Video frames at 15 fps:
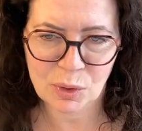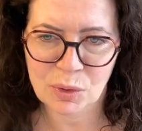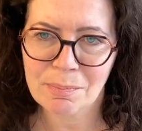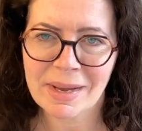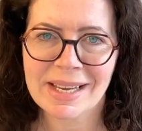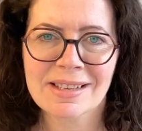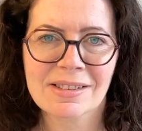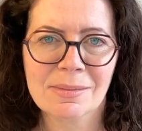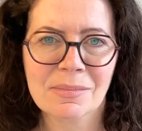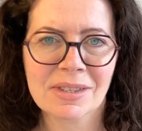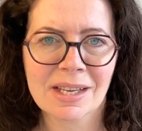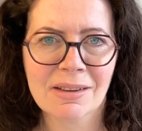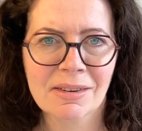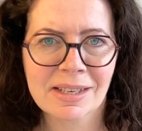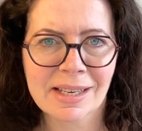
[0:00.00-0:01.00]
make some
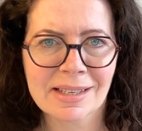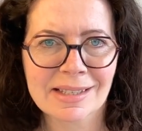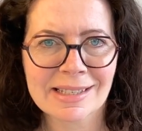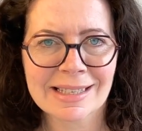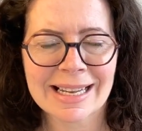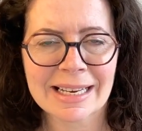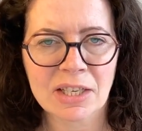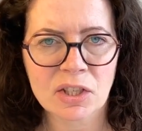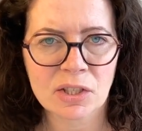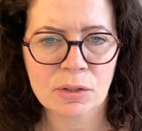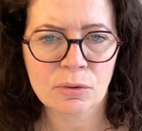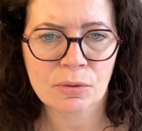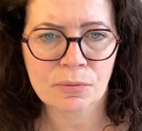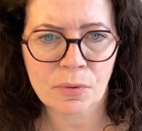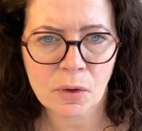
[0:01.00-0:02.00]
saving and slash
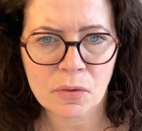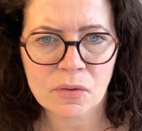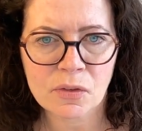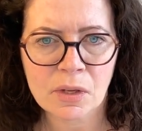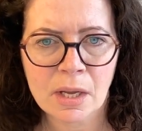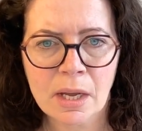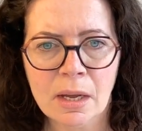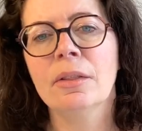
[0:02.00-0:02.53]
into funds,